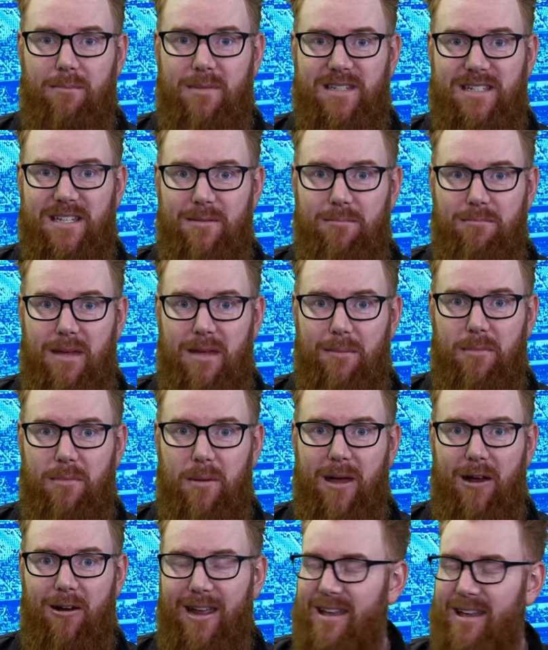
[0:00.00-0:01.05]
Tim
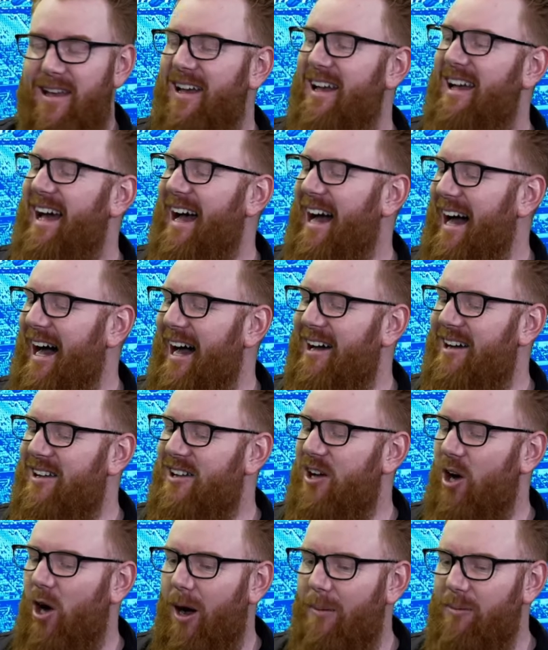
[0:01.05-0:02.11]
Memberberry. Uh,
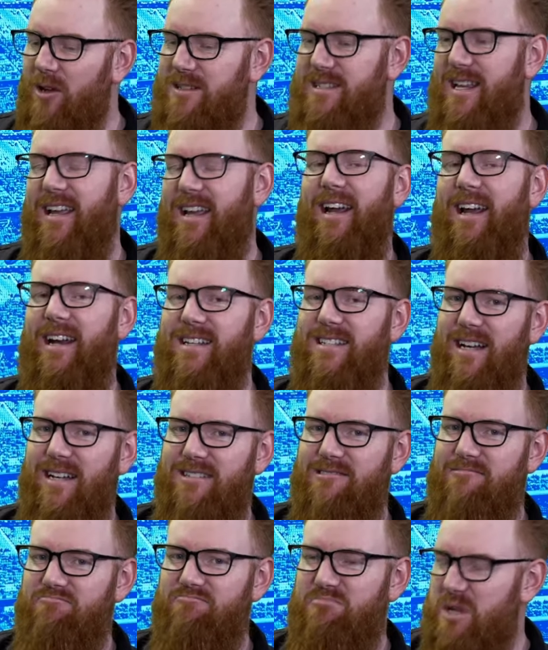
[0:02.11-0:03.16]
I'm not taking any
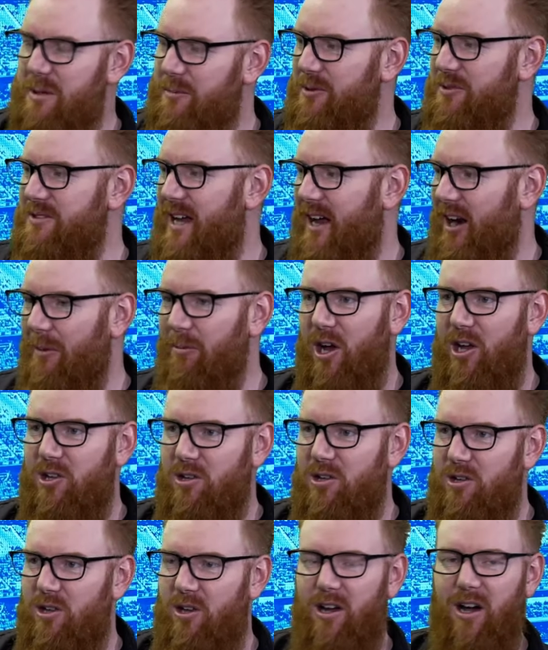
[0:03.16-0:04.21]
signs. Simple as that. I'm like,
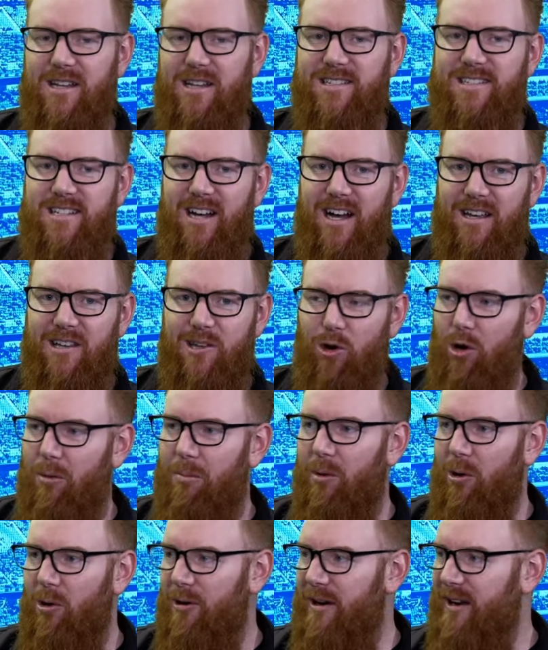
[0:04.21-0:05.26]
you guys suck. You're all
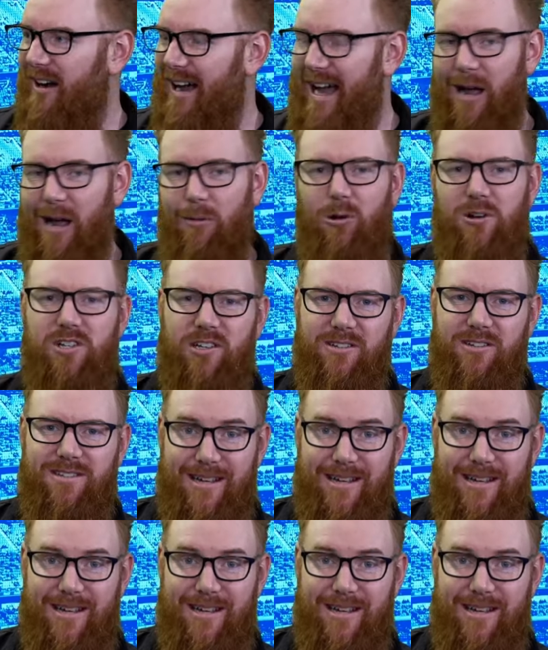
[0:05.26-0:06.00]
boring. I hate watching your team.